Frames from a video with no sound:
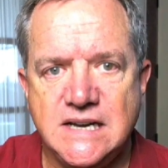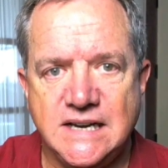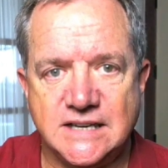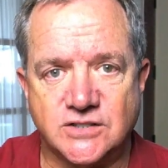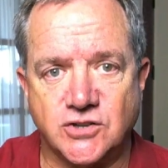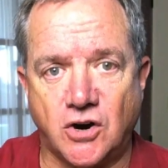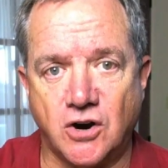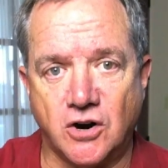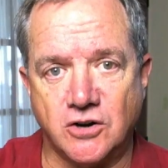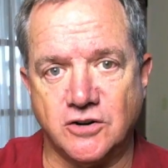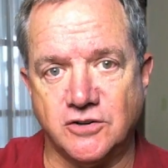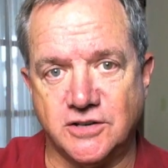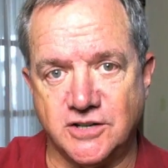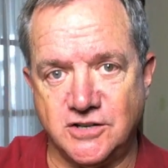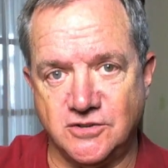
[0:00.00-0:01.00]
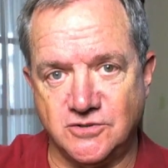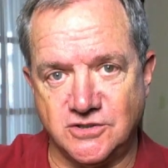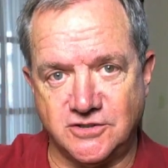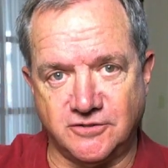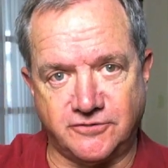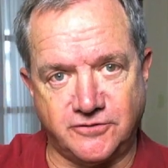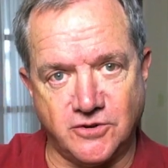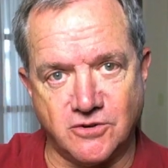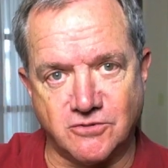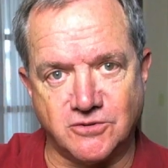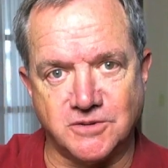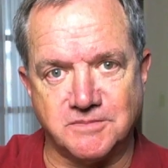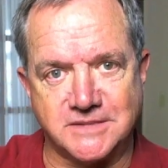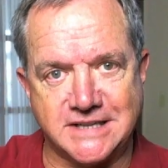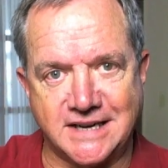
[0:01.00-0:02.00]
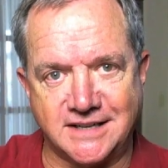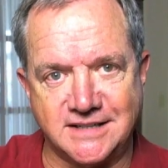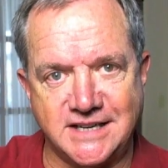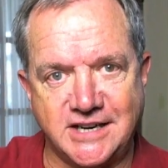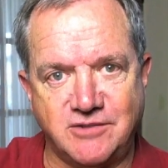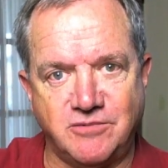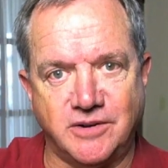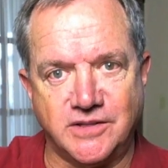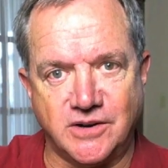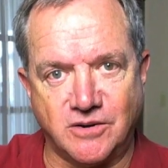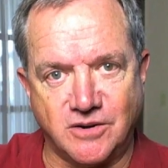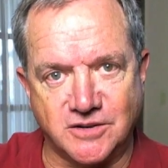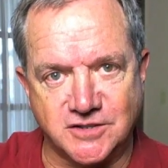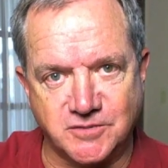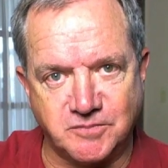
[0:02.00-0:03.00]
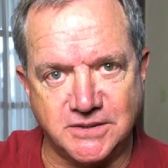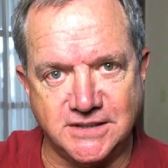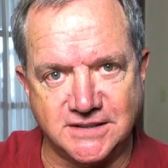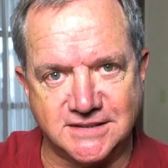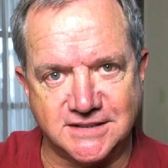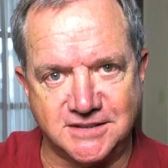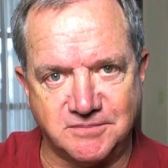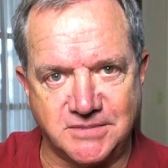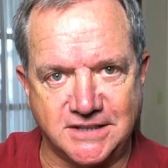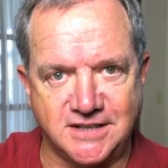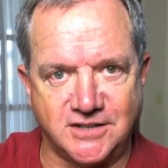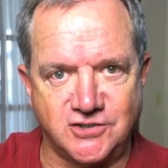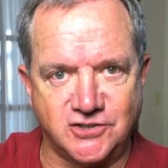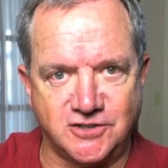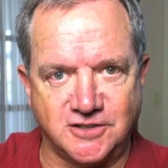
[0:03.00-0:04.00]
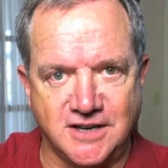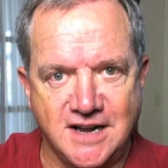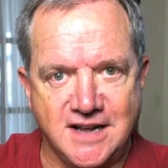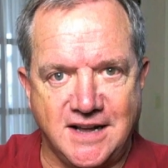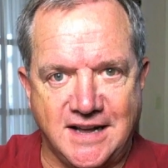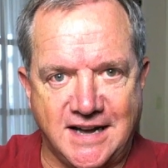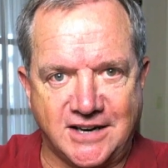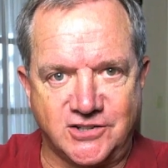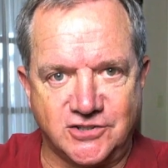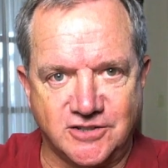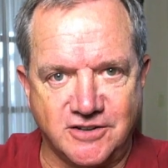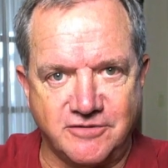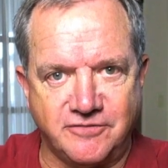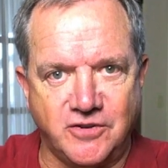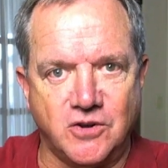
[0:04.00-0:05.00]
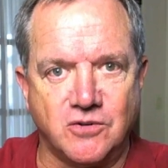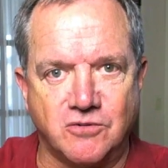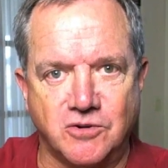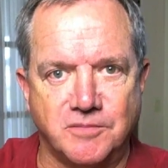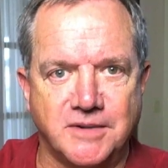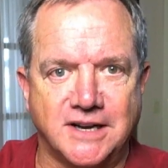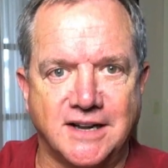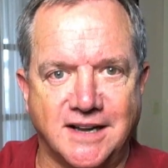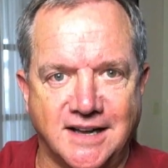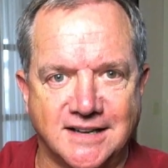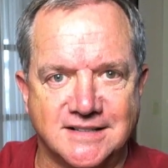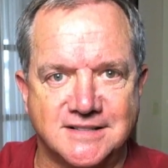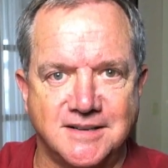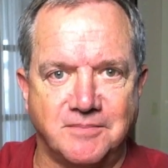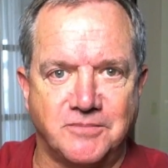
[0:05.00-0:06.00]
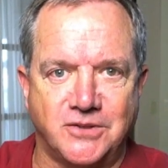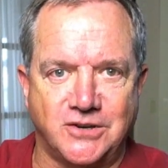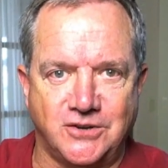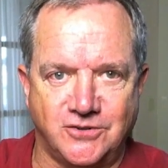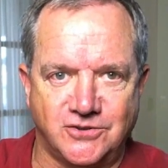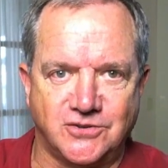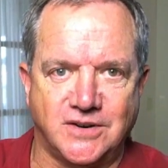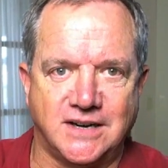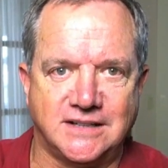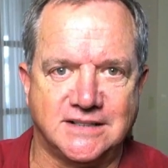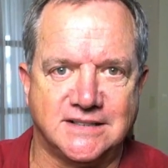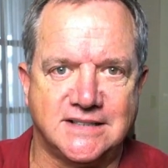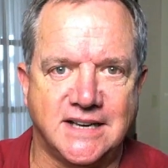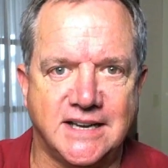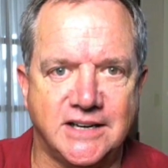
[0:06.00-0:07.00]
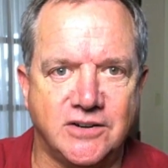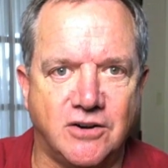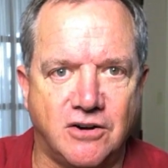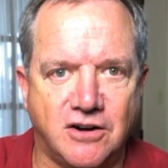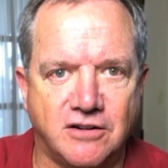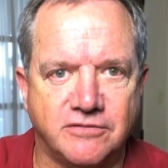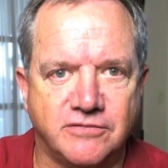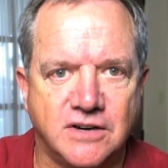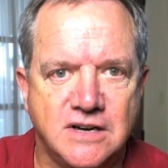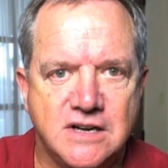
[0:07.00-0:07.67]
It's harder to use the fulcrum technique when they're all splinted because you're actually fulcruming against something you're trying to take off.